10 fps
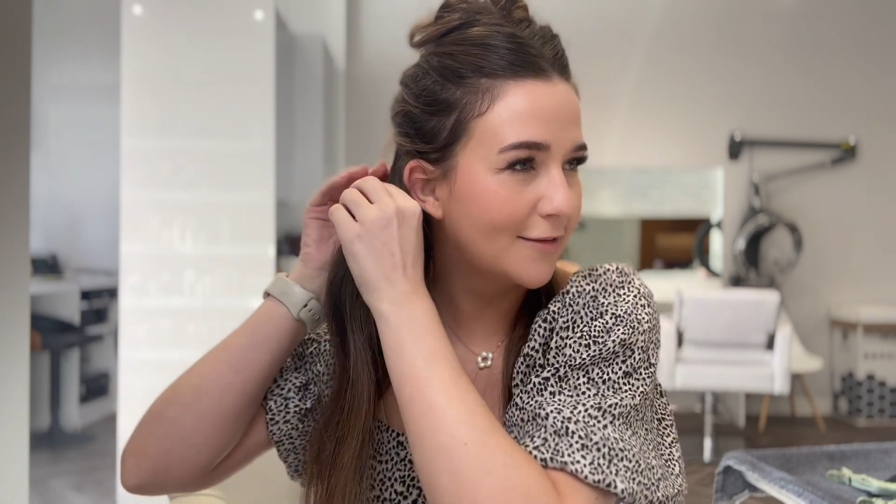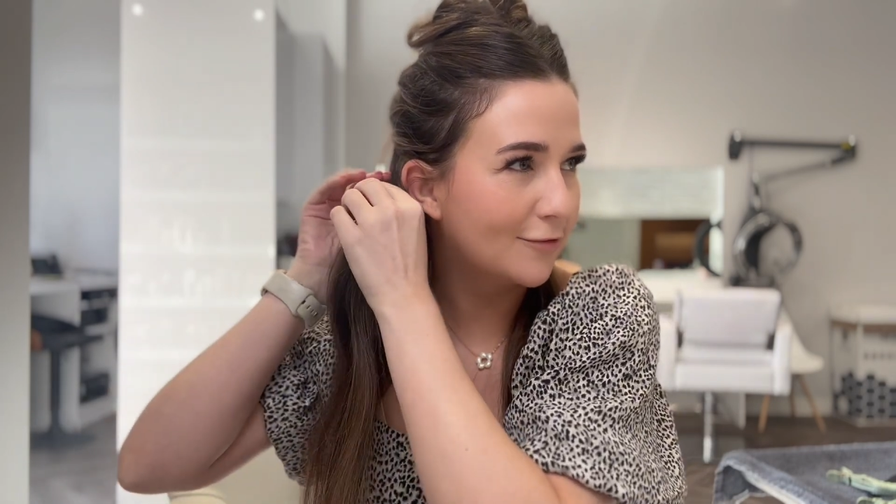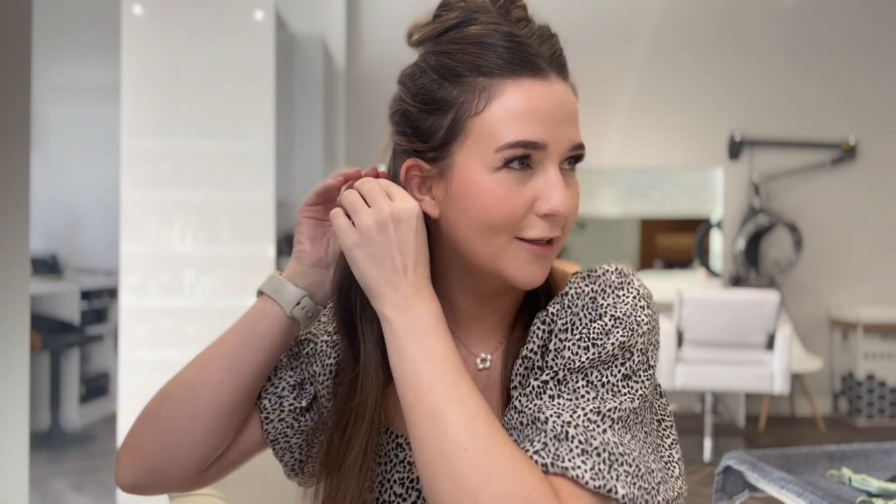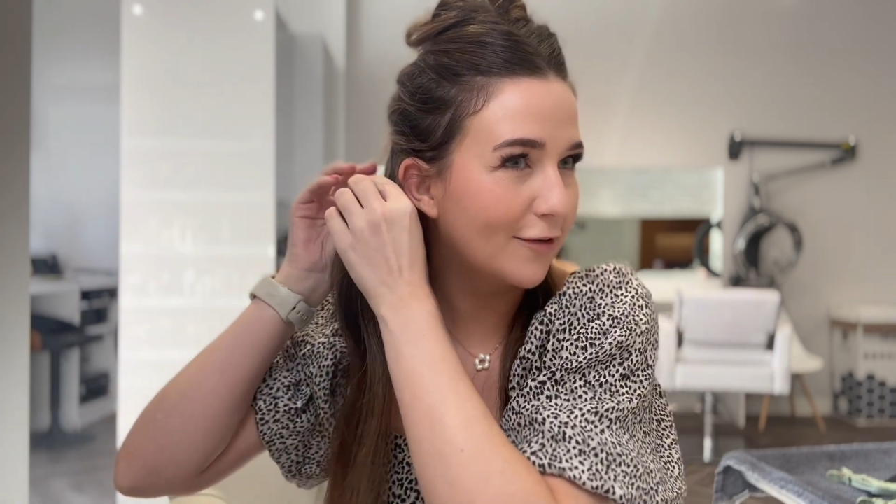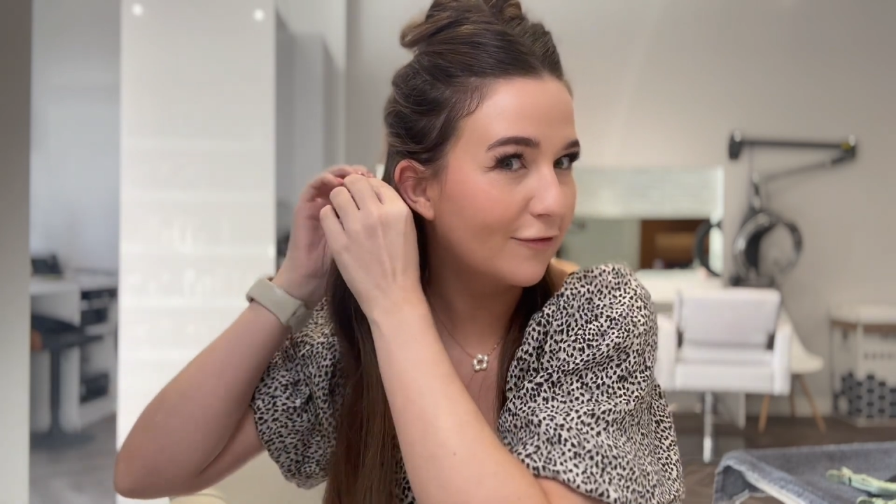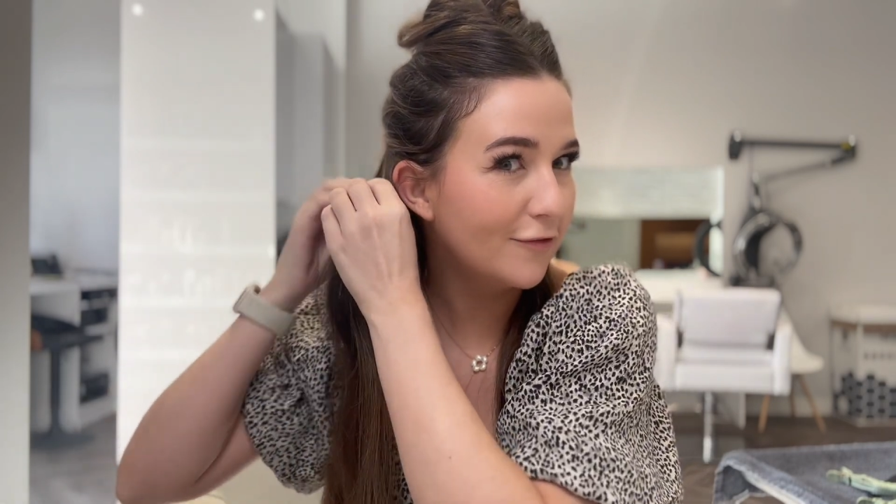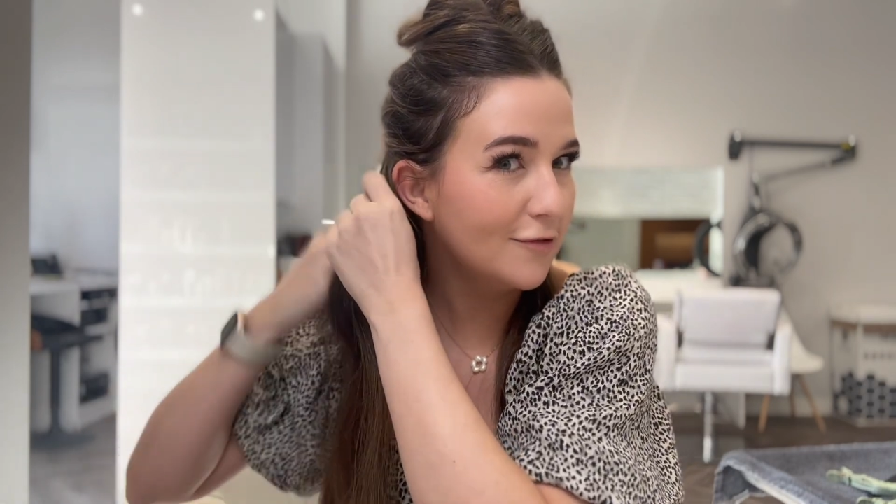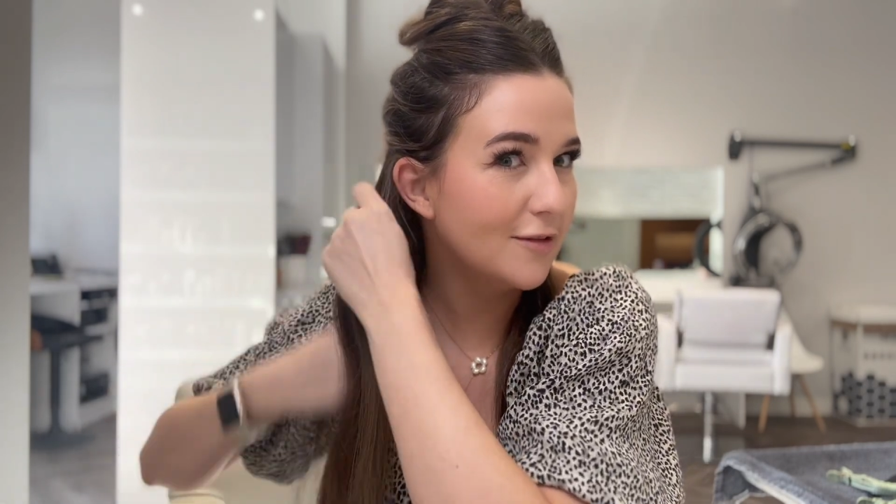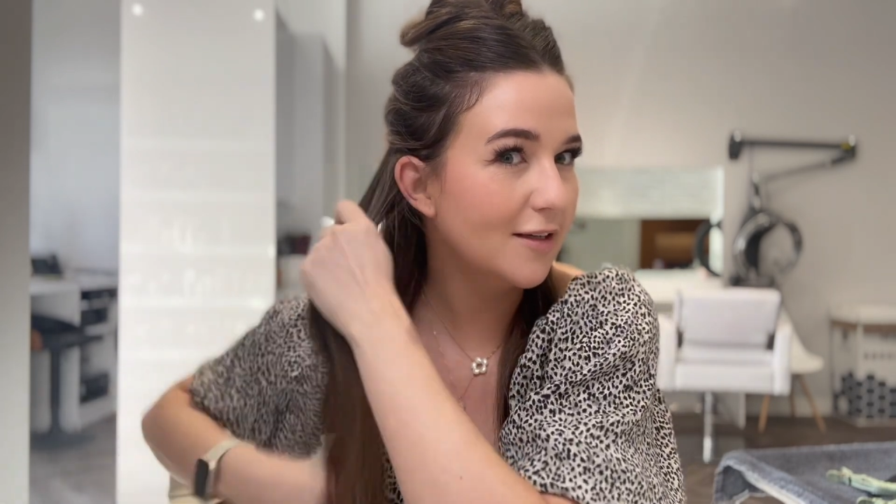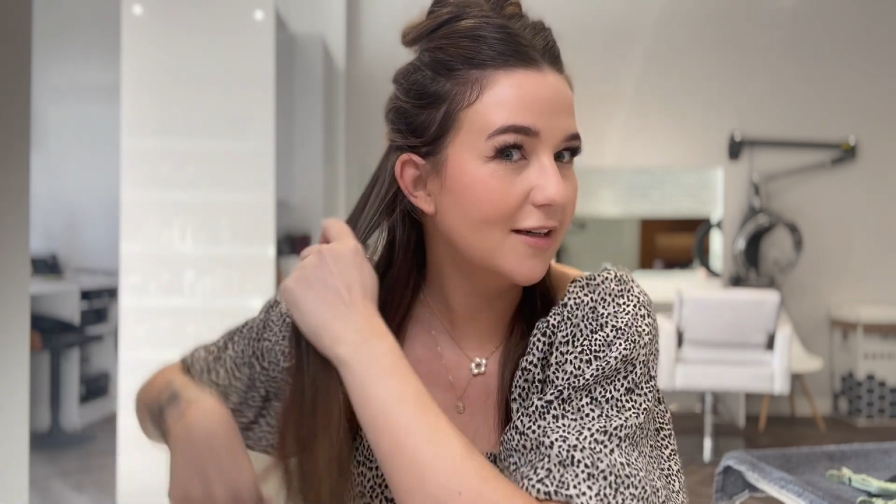3 or
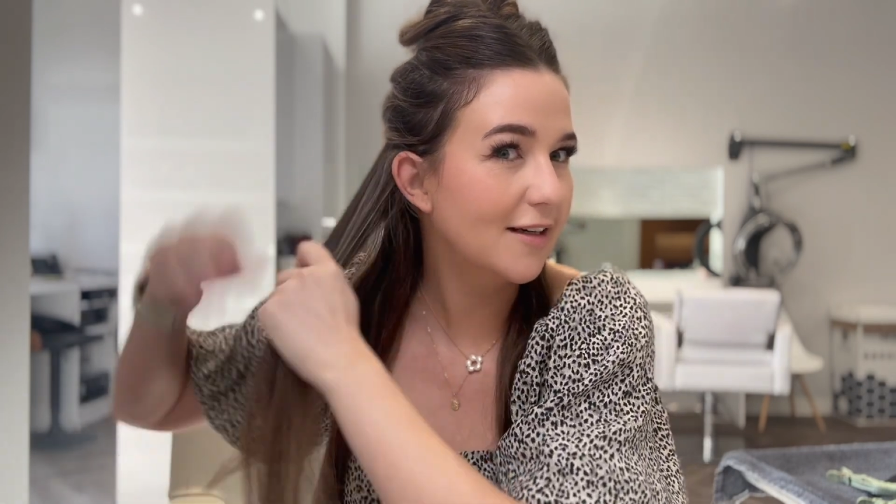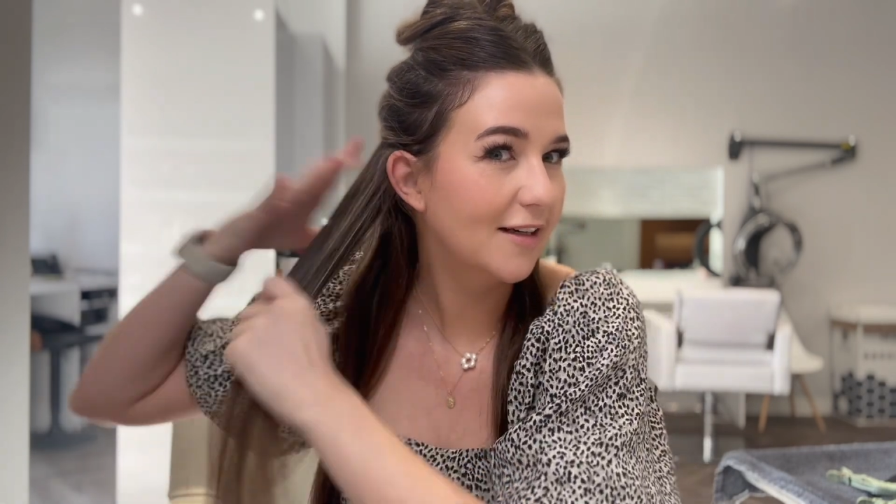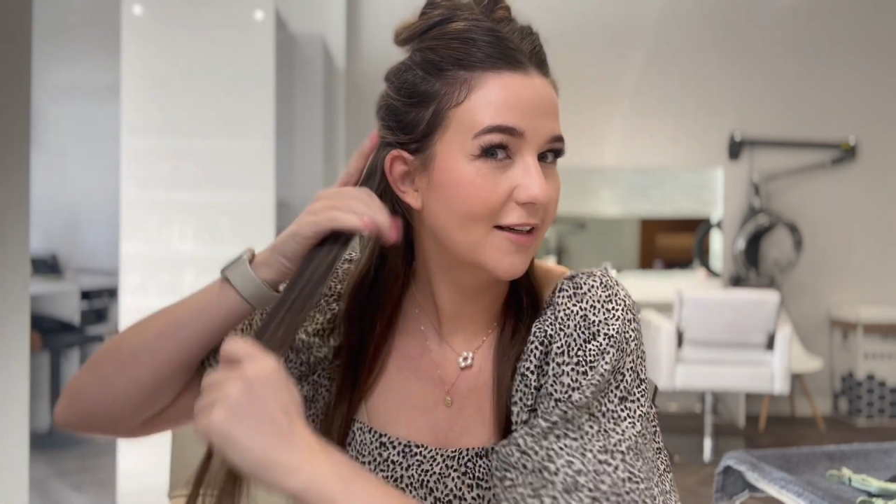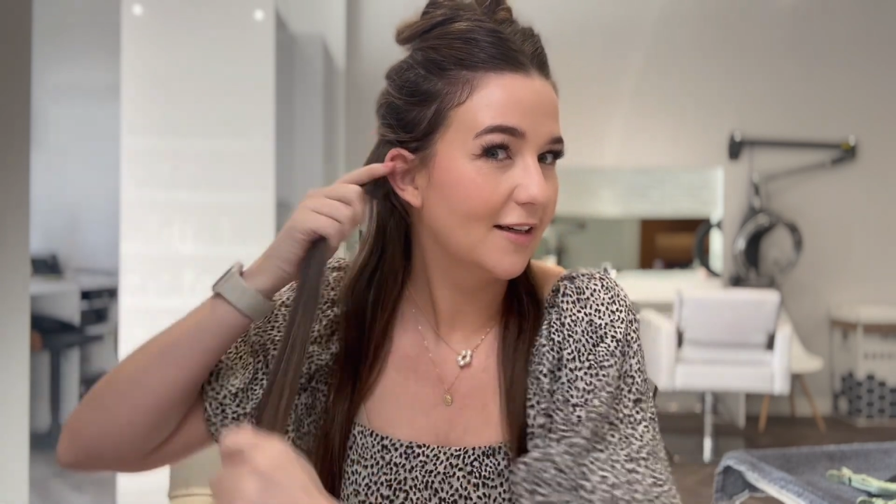4.